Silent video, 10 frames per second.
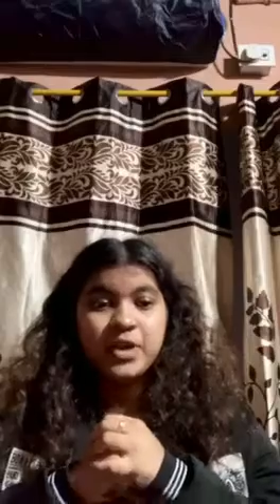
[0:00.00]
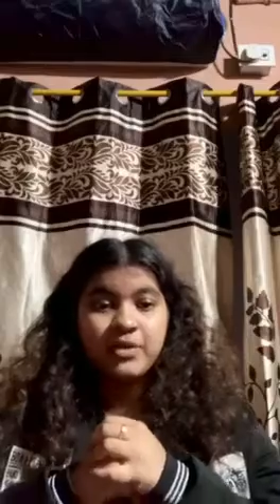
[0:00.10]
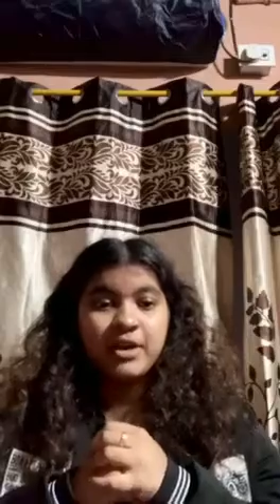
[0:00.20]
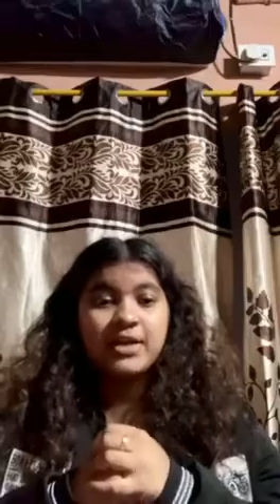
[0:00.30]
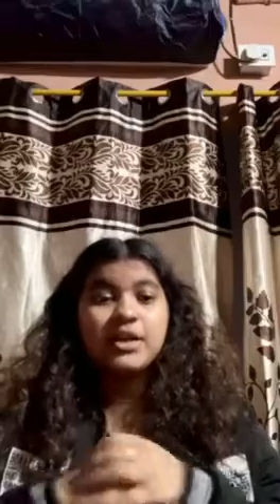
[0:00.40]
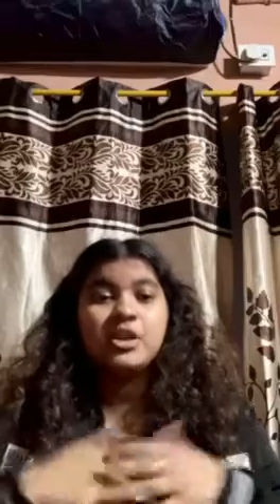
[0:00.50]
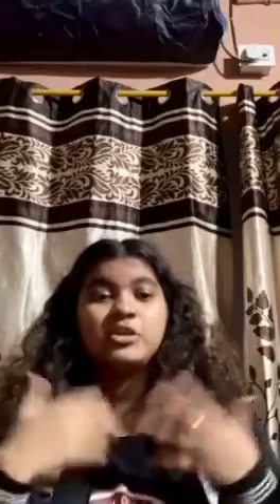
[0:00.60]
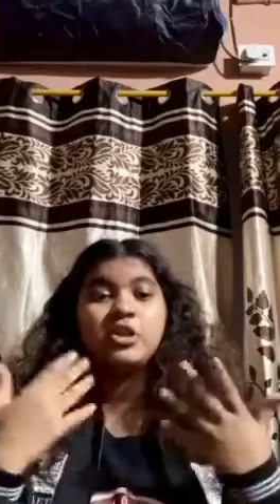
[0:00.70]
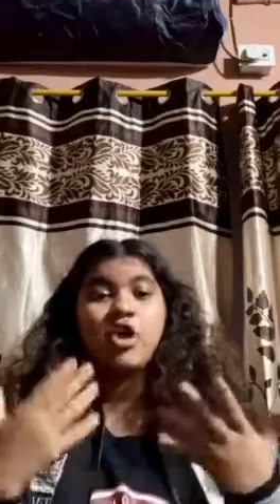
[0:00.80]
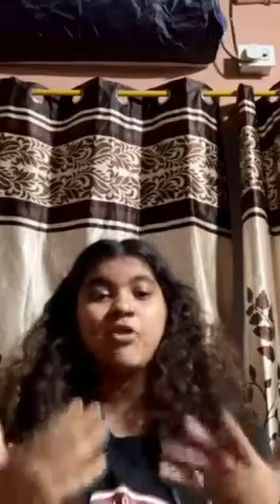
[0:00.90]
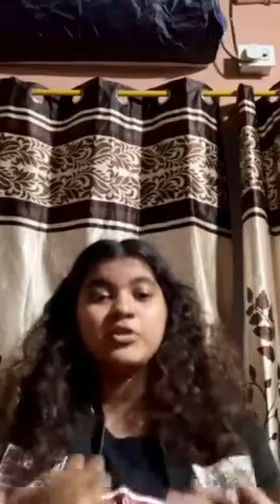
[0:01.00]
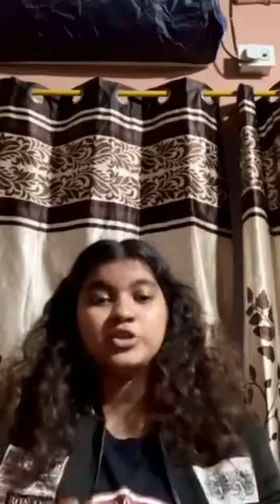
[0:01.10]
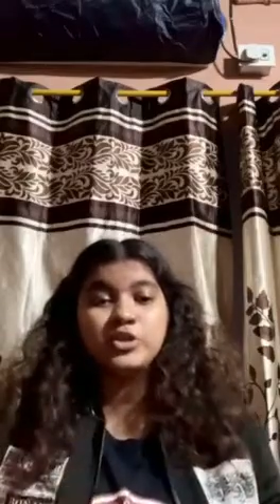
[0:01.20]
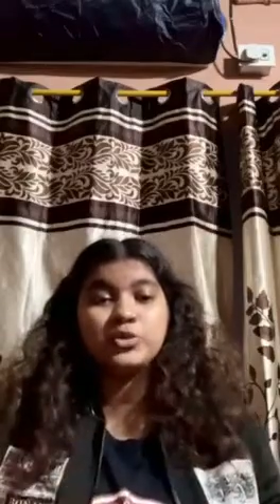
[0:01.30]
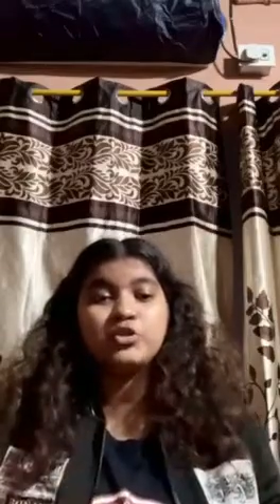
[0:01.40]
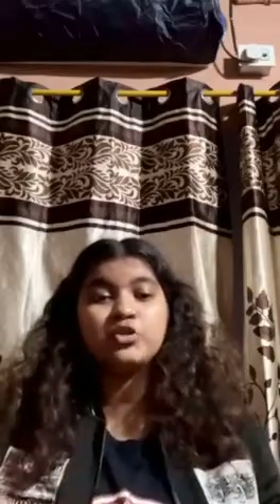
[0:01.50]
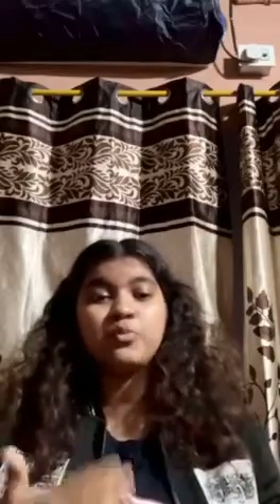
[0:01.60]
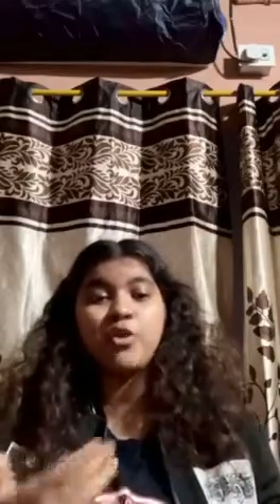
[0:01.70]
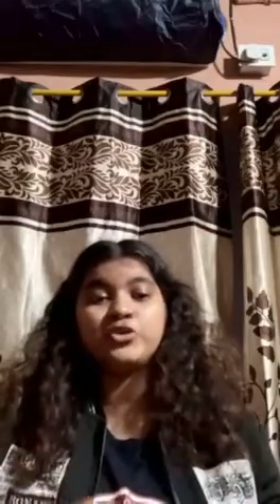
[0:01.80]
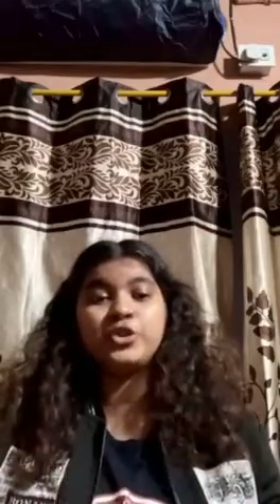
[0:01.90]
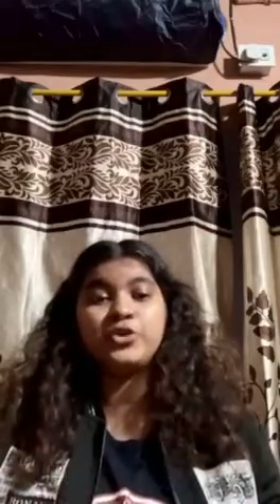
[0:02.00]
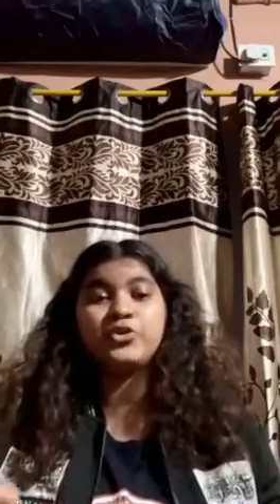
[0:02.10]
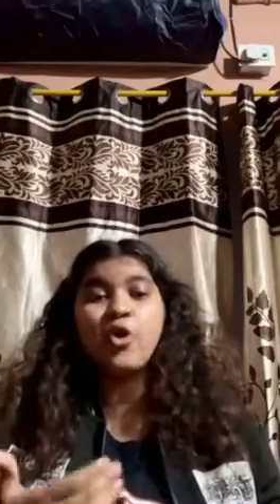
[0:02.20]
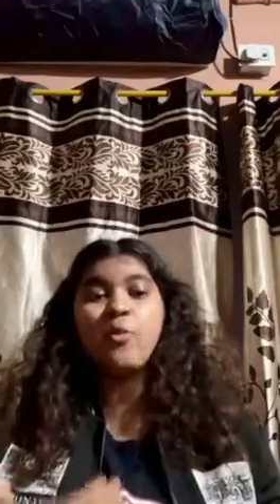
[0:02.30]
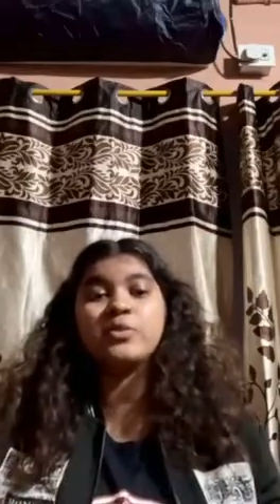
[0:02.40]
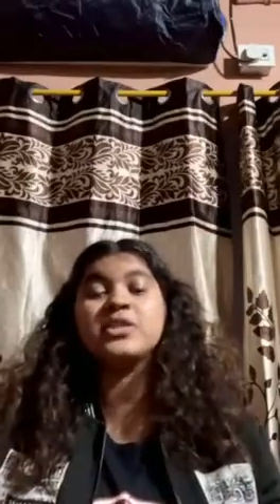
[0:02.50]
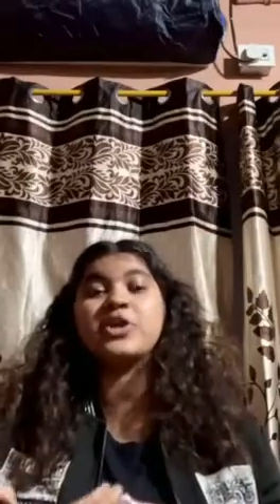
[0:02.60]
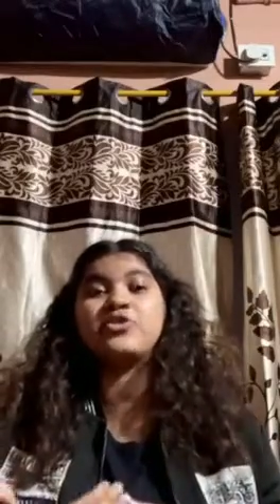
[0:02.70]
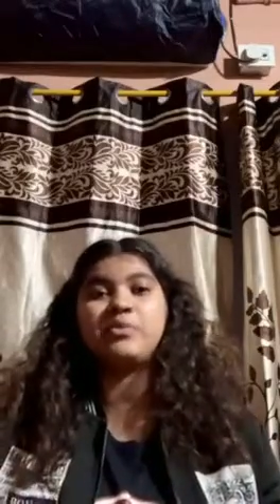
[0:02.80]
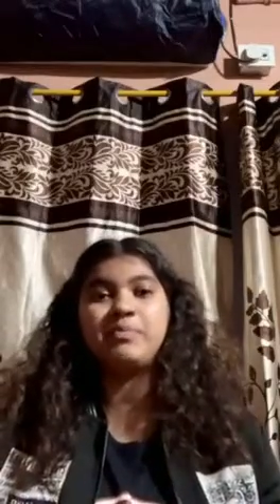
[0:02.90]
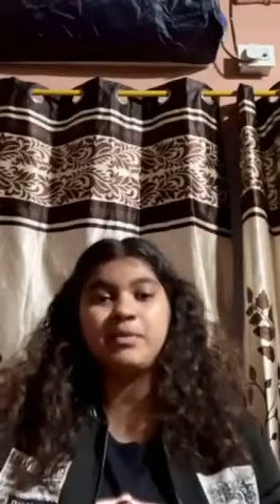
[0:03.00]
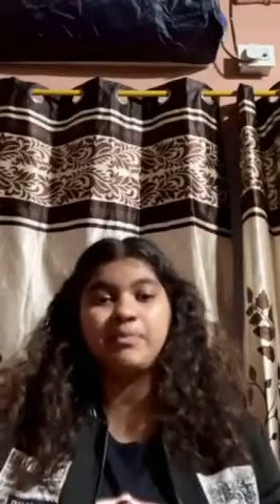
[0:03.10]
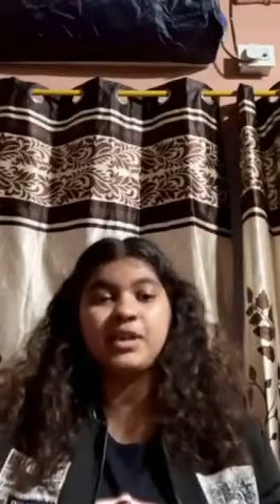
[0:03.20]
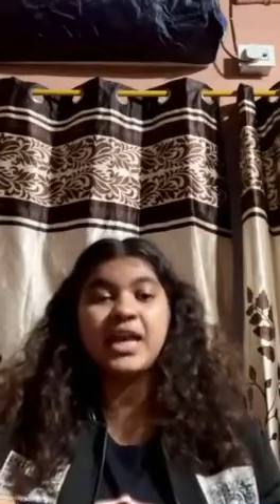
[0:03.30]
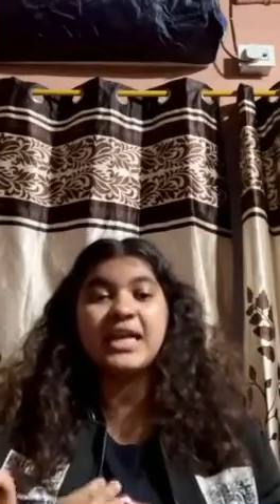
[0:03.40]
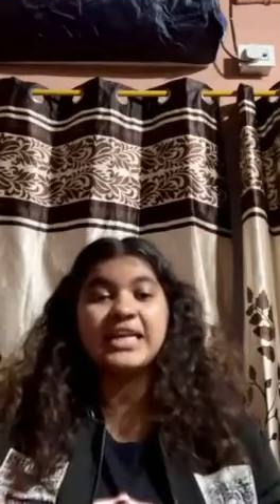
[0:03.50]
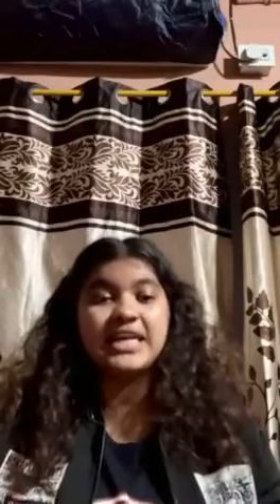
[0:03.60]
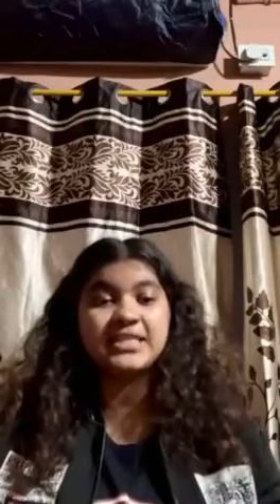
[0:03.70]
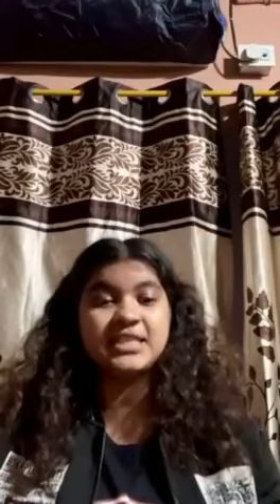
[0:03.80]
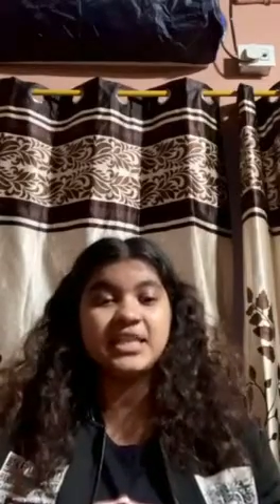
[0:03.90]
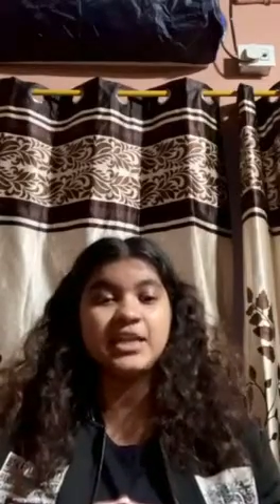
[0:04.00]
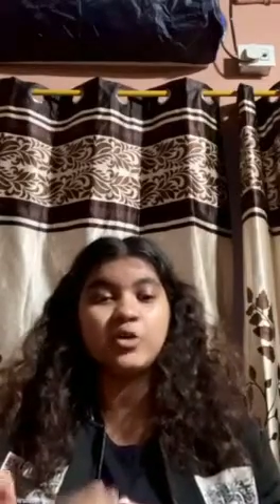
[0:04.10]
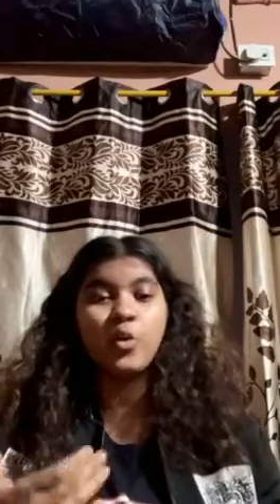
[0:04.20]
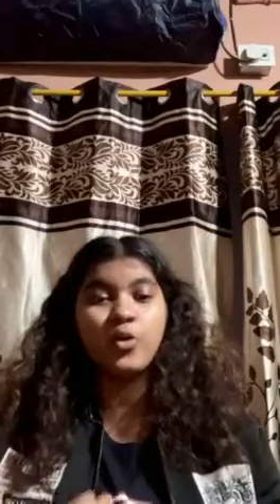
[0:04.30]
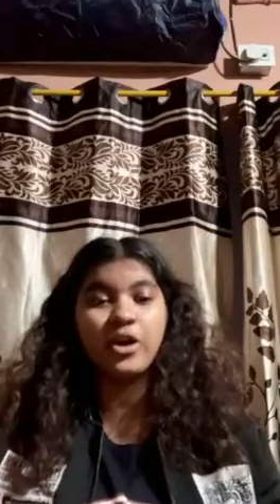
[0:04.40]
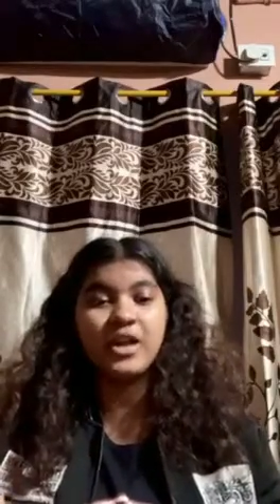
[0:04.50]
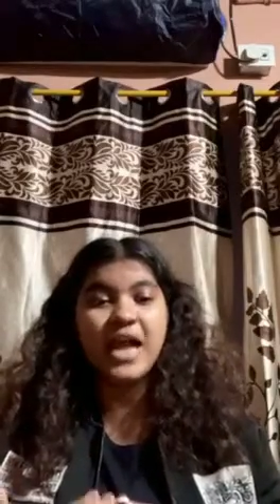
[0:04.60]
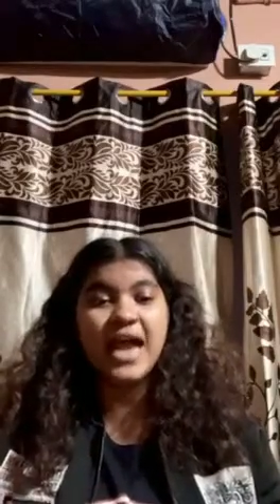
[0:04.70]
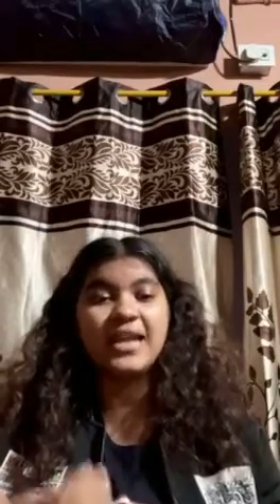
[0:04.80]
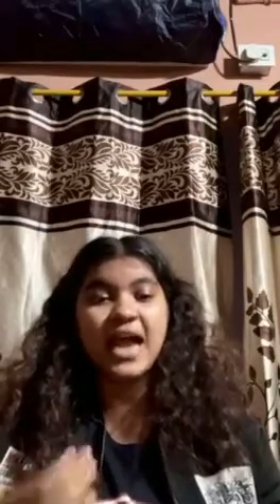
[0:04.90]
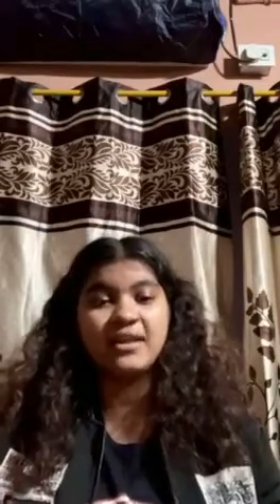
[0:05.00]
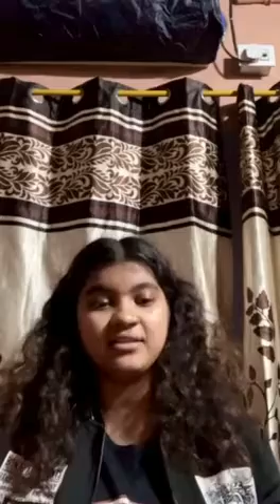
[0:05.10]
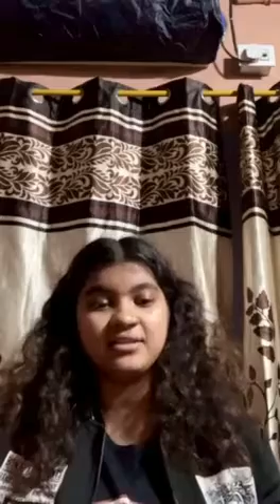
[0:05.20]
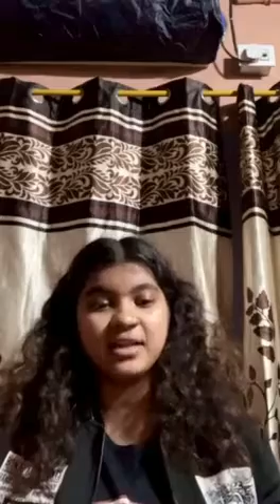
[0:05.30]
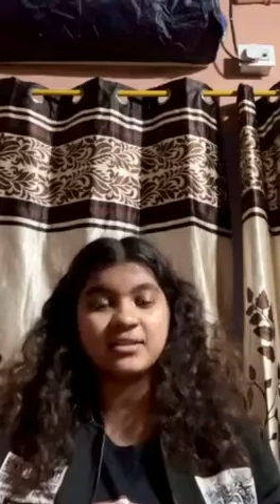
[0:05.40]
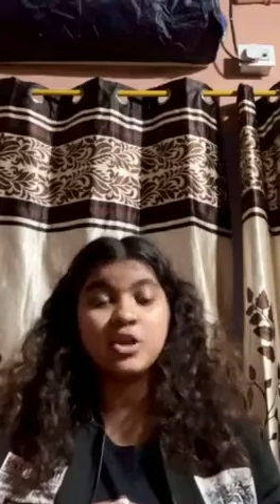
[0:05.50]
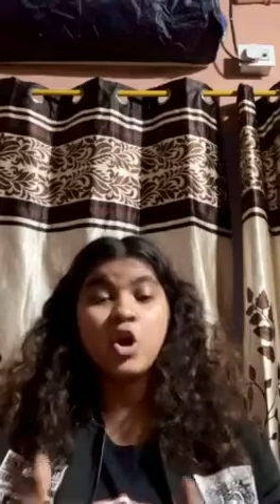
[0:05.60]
right? The law was used to prosecute homosexual people engaging in oral and anal sex.